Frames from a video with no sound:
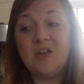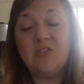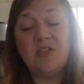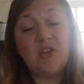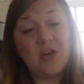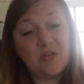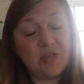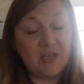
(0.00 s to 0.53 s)

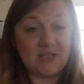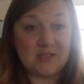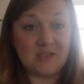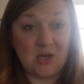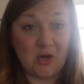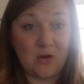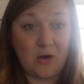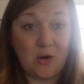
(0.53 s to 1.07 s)
know this
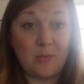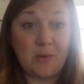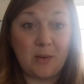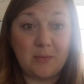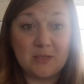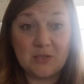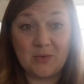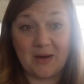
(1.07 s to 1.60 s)
song or be
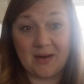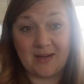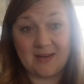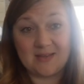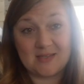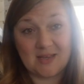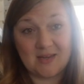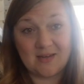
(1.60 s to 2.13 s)
able to
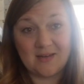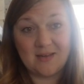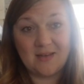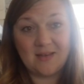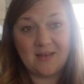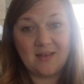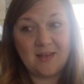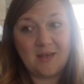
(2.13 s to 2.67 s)
recognize it,
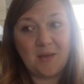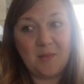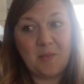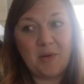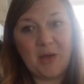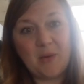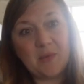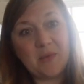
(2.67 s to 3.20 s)

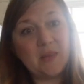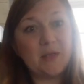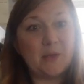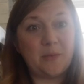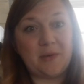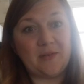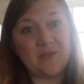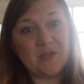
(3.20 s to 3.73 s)
but with a
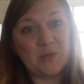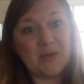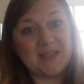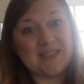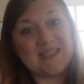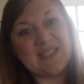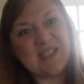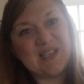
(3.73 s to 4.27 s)
little bit of a
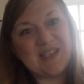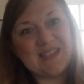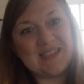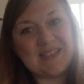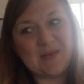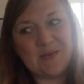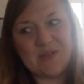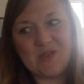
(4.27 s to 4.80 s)
twist. So let's
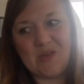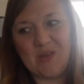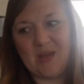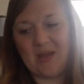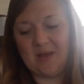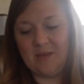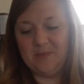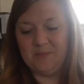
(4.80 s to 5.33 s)
see what you think.